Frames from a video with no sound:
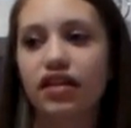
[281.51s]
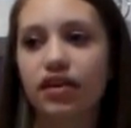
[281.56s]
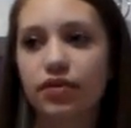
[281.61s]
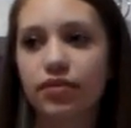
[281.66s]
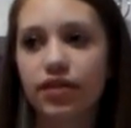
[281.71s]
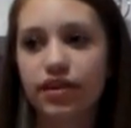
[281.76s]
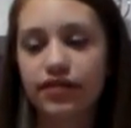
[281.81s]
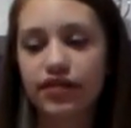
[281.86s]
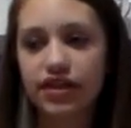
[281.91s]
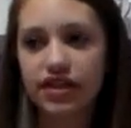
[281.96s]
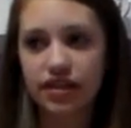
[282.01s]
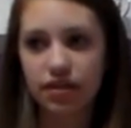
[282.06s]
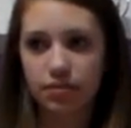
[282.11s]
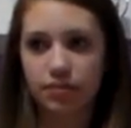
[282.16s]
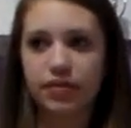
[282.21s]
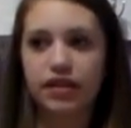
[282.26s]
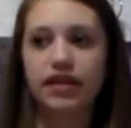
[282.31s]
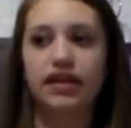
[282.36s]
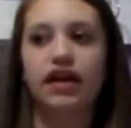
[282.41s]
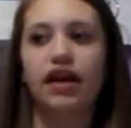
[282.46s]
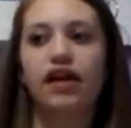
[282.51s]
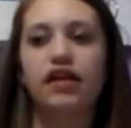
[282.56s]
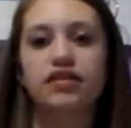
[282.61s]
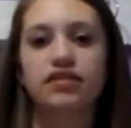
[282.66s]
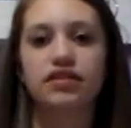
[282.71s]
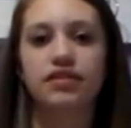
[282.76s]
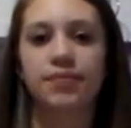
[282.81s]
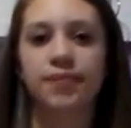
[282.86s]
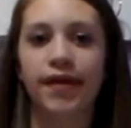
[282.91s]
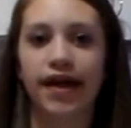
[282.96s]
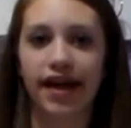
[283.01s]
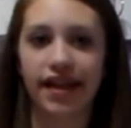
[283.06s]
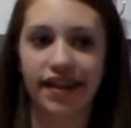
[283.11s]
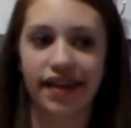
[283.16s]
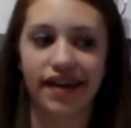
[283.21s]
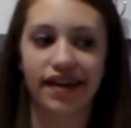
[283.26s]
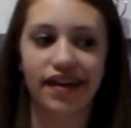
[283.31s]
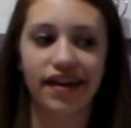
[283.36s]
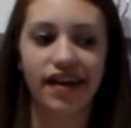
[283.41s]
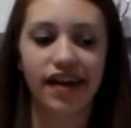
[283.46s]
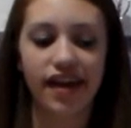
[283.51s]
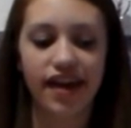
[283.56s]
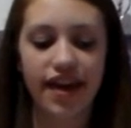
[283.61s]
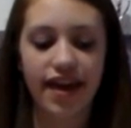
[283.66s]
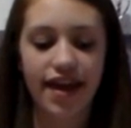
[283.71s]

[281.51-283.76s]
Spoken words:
like whenever I did pliés and ballet.